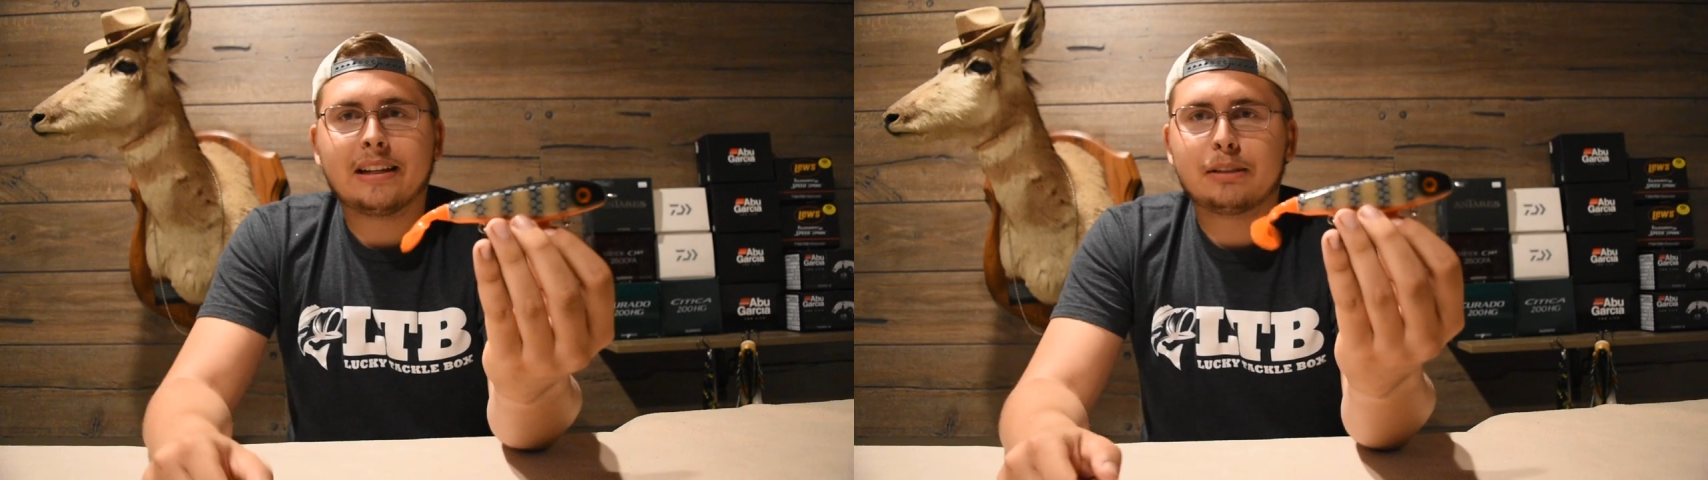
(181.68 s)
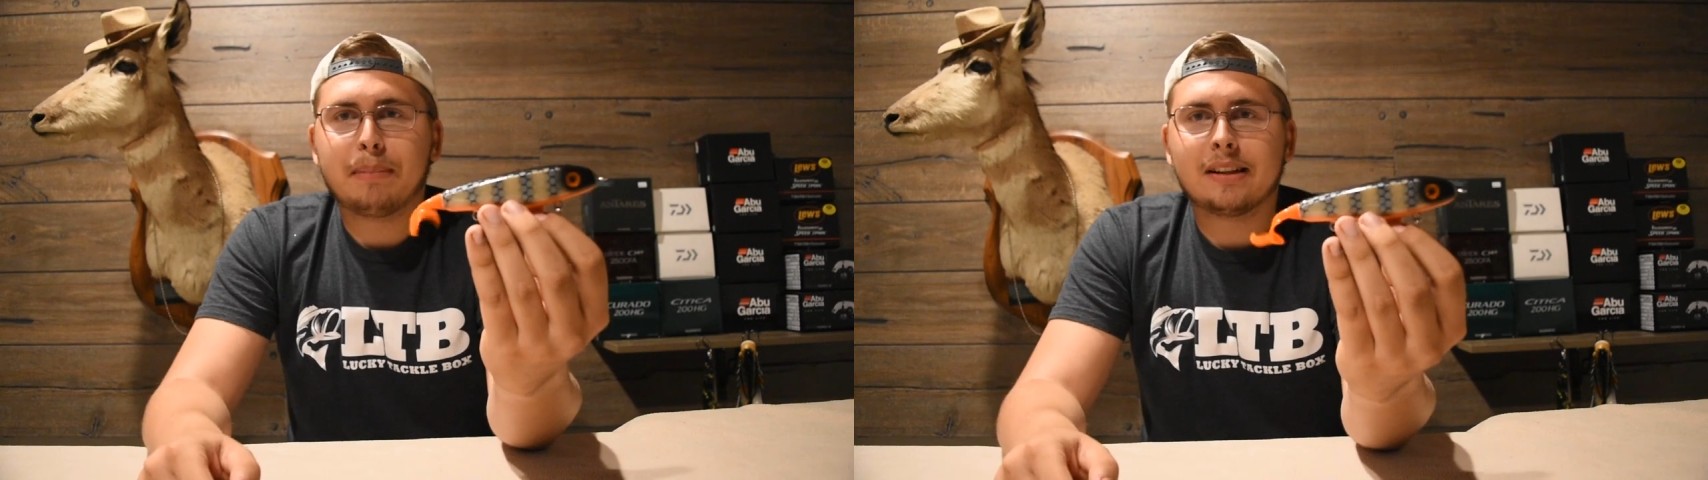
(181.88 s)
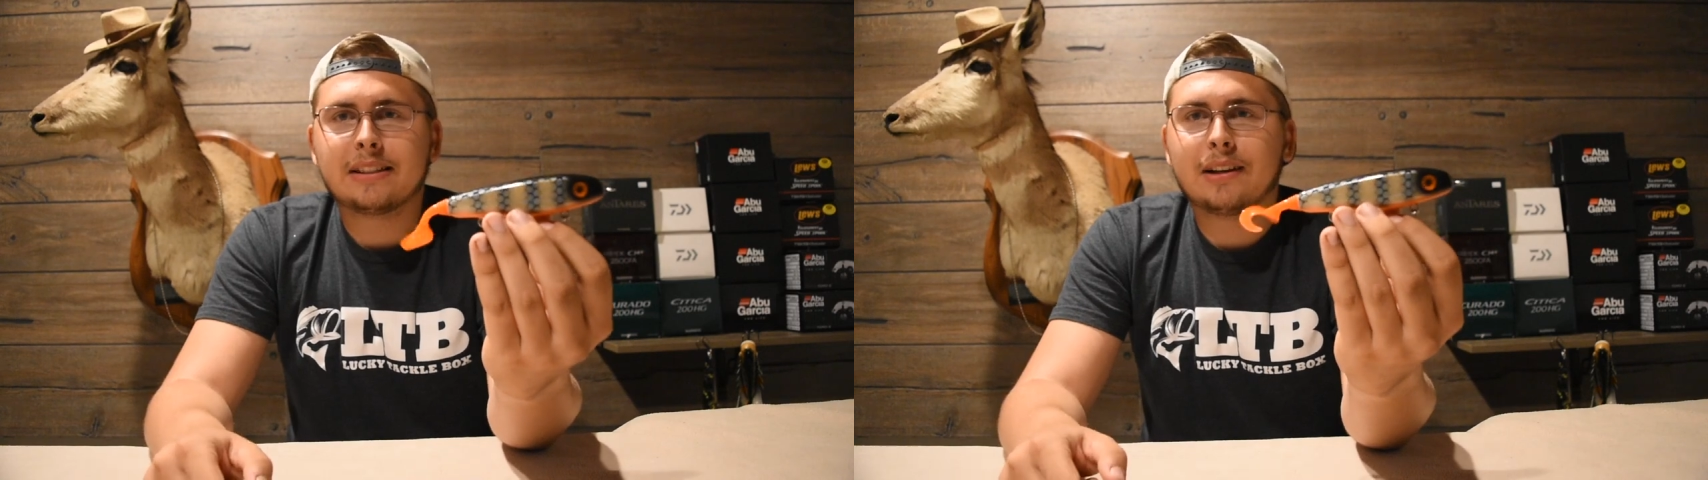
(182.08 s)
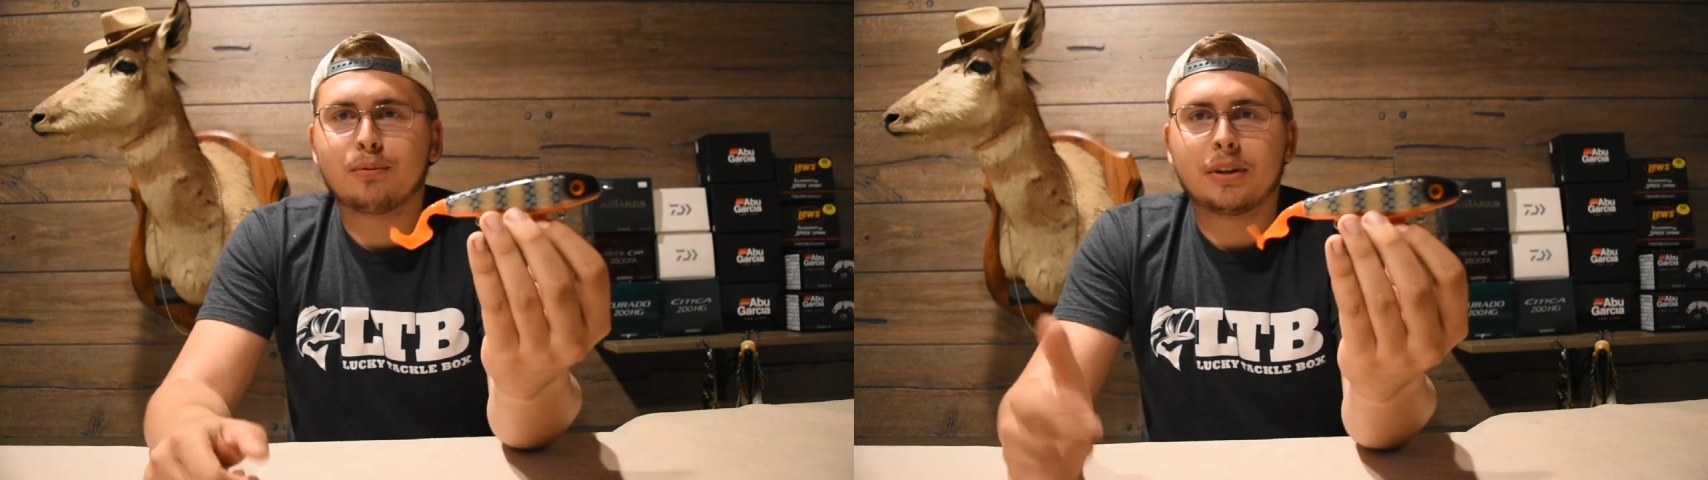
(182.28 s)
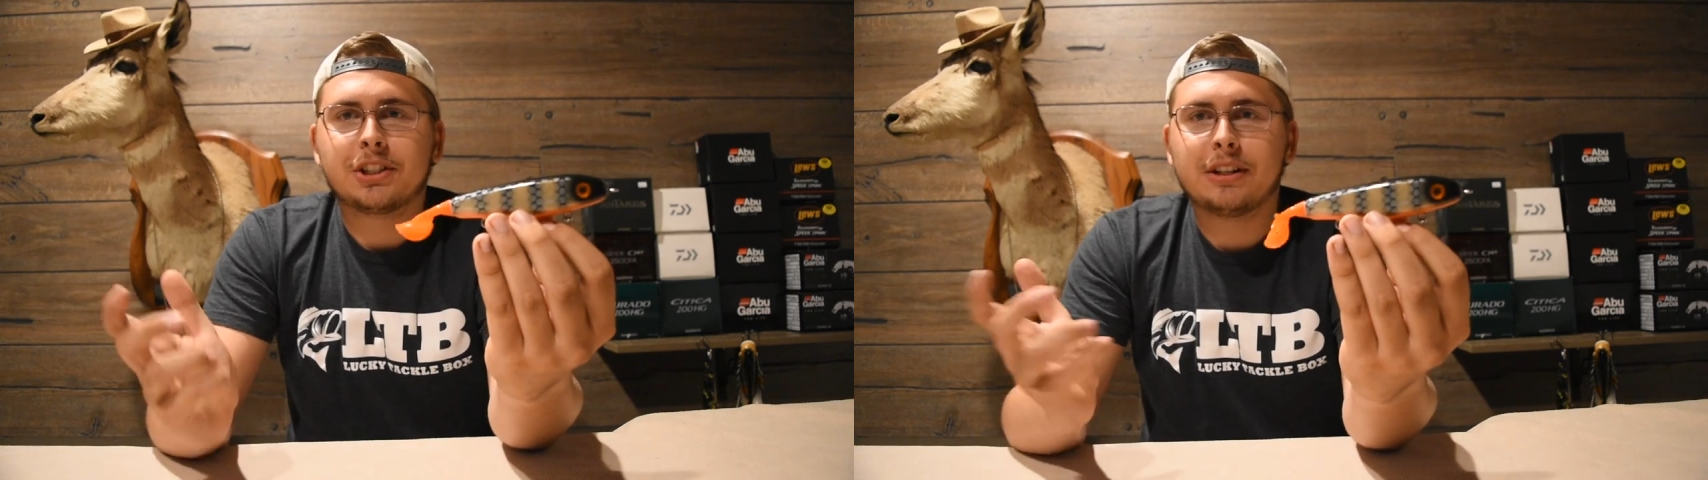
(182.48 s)

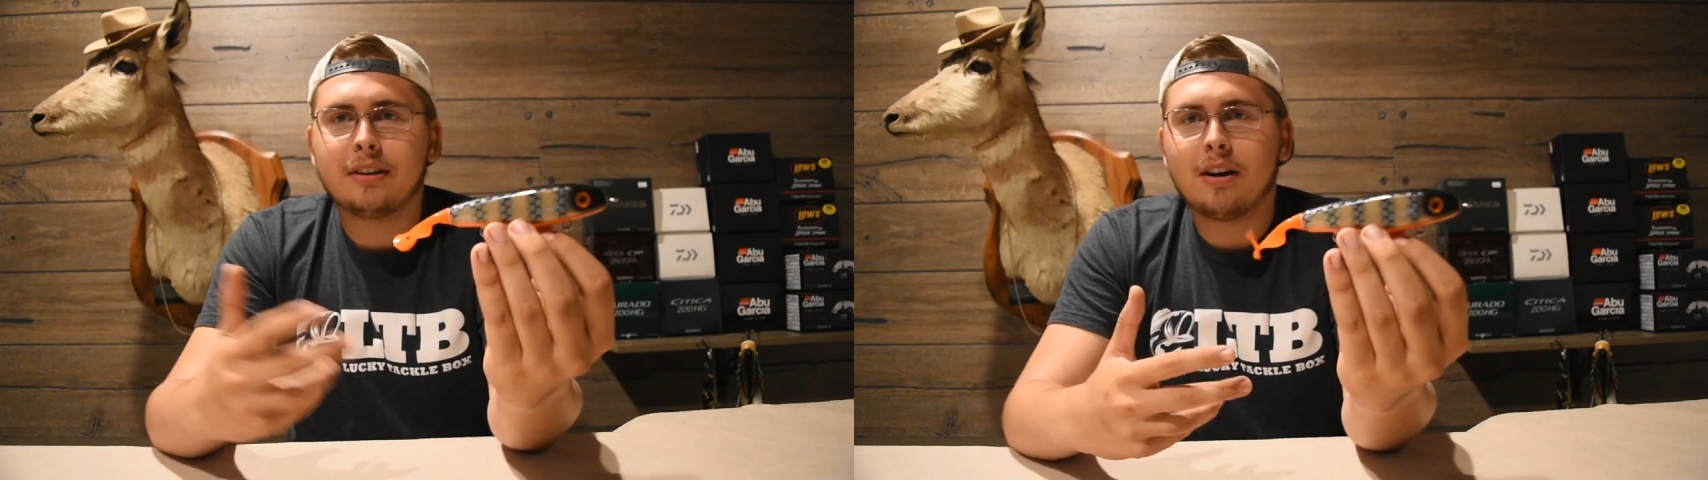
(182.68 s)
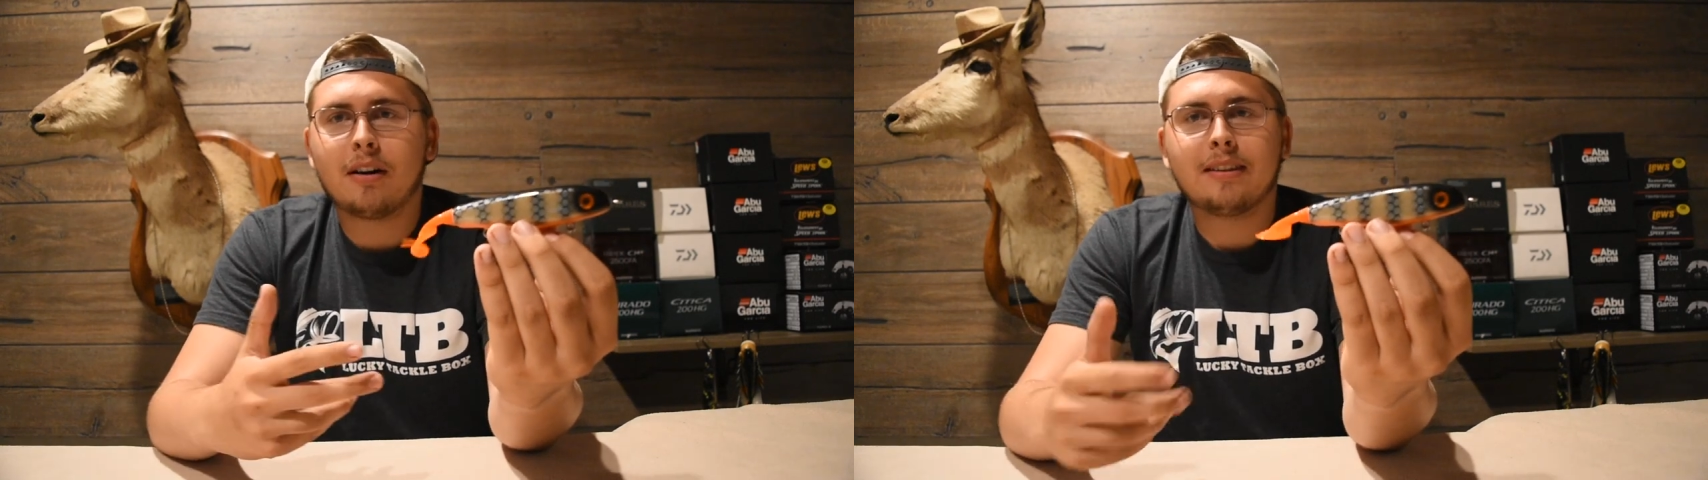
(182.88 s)
expensive, which none